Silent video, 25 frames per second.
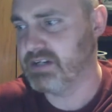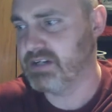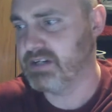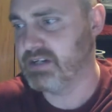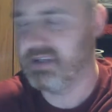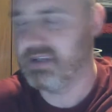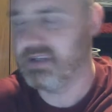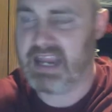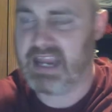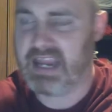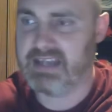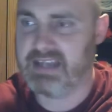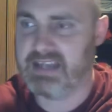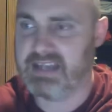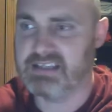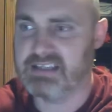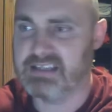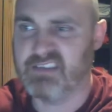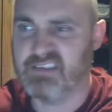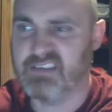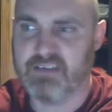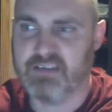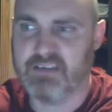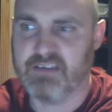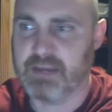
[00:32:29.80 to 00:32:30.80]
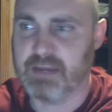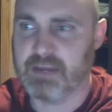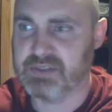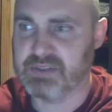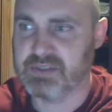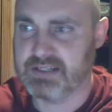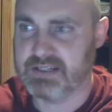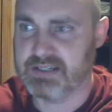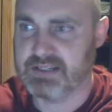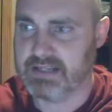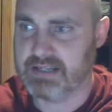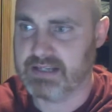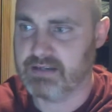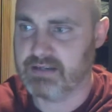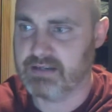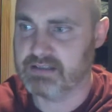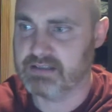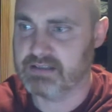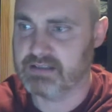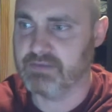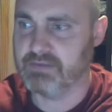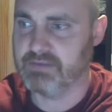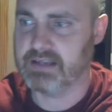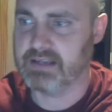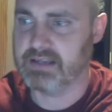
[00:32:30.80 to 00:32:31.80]
in 80, 75 percentile,
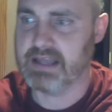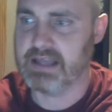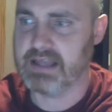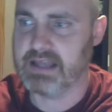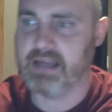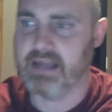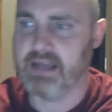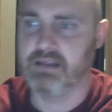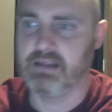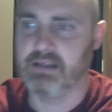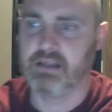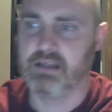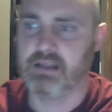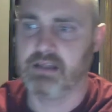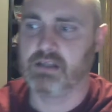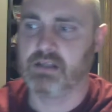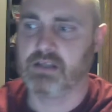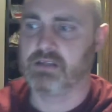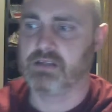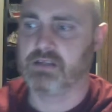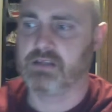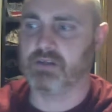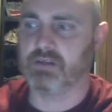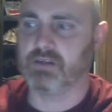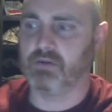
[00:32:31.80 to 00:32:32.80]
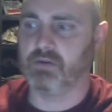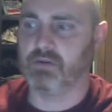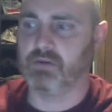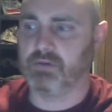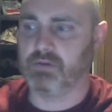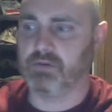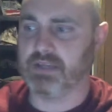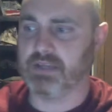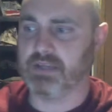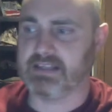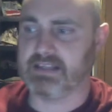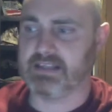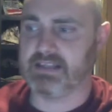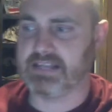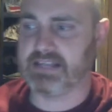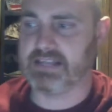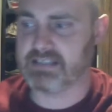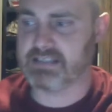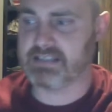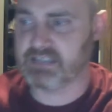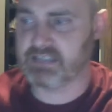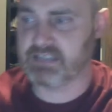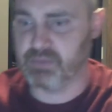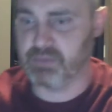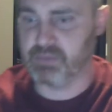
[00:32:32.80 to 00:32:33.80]
stuff like that. So like that's as
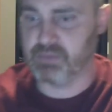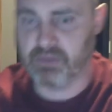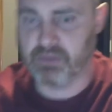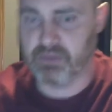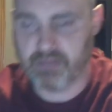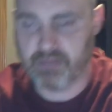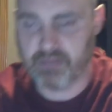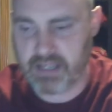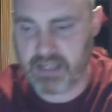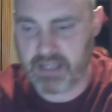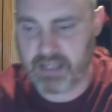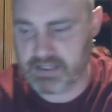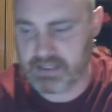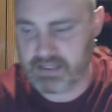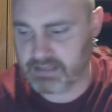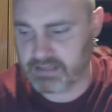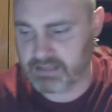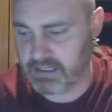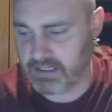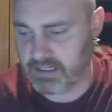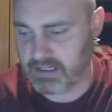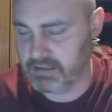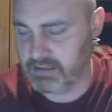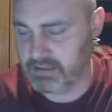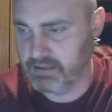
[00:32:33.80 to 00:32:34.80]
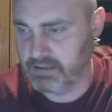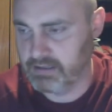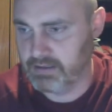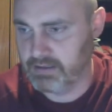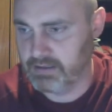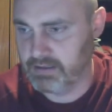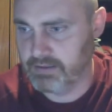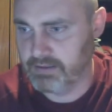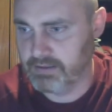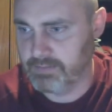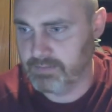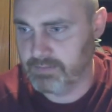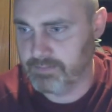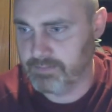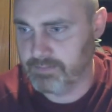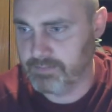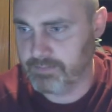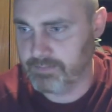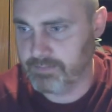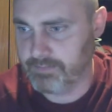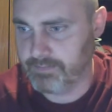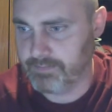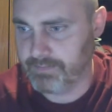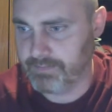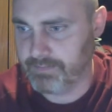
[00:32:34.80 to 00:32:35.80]
simple as
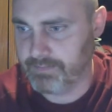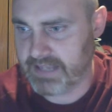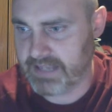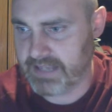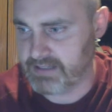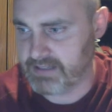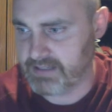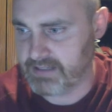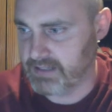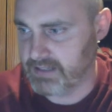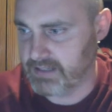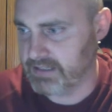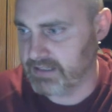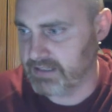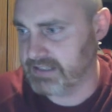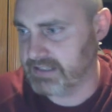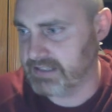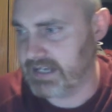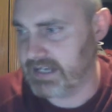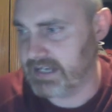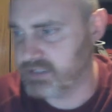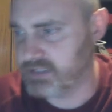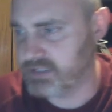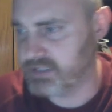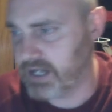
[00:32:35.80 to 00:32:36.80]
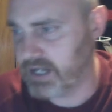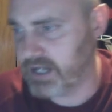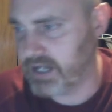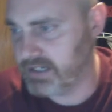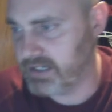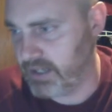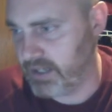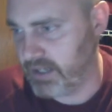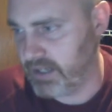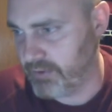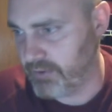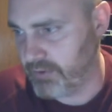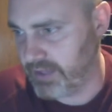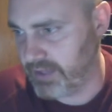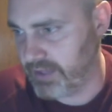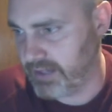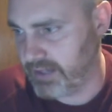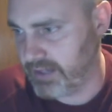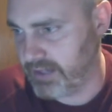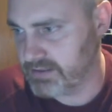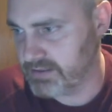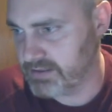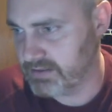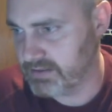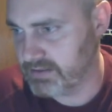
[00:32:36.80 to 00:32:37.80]
it is. And like I said, I tried other
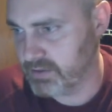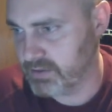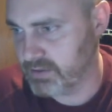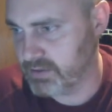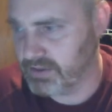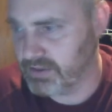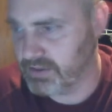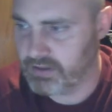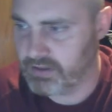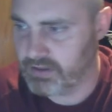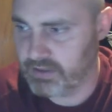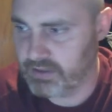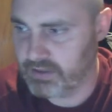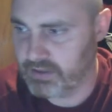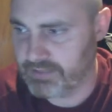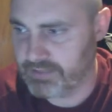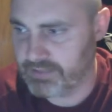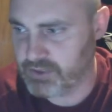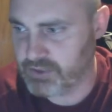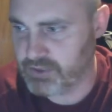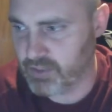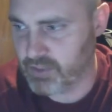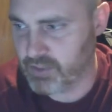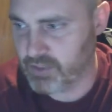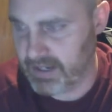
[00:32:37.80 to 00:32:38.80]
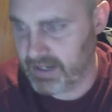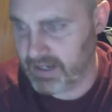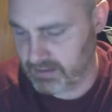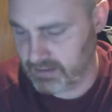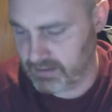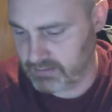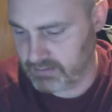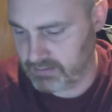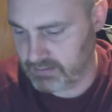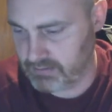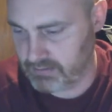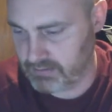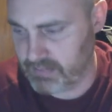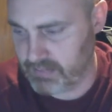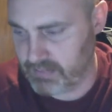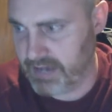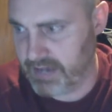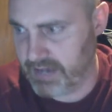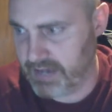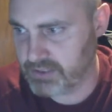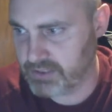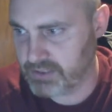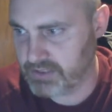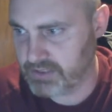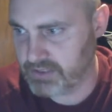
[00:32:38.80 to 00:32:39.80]
things. So if I showed on my
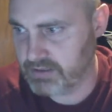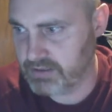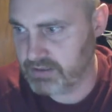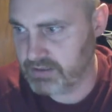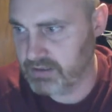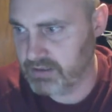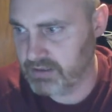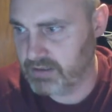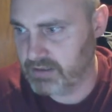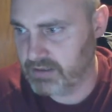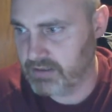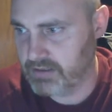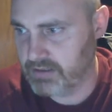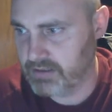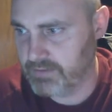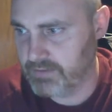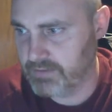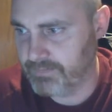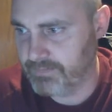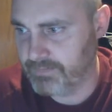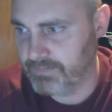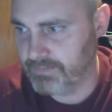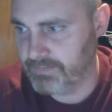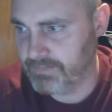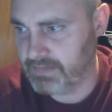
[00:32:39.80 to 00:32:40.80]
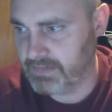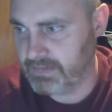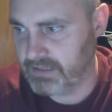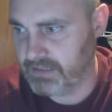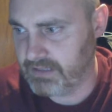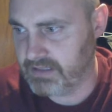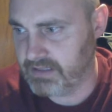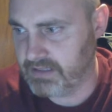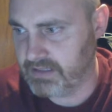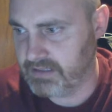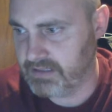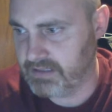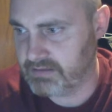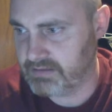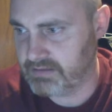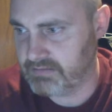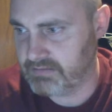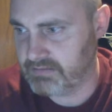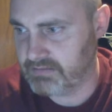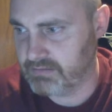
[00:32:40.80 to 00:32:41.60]
mouse, it thinks